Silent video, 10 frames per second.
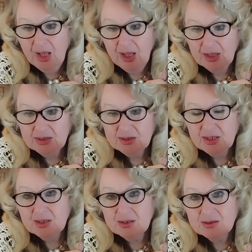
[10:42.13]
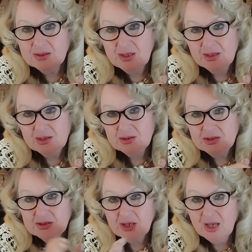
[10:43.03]
and the, the
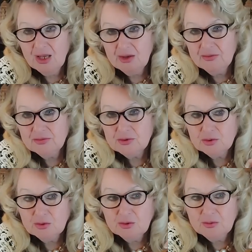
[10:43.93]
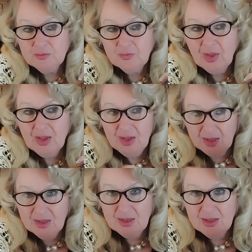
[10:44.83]
ladies have to
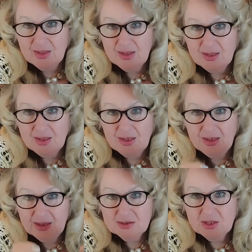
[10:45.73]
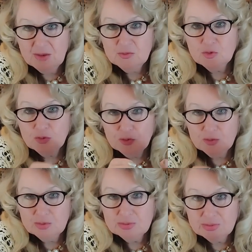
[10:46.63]
let him to
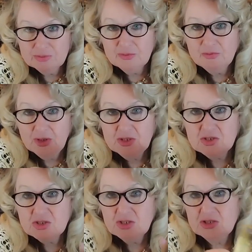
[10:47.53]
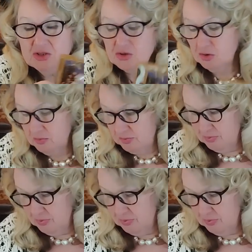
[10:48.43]
finish his job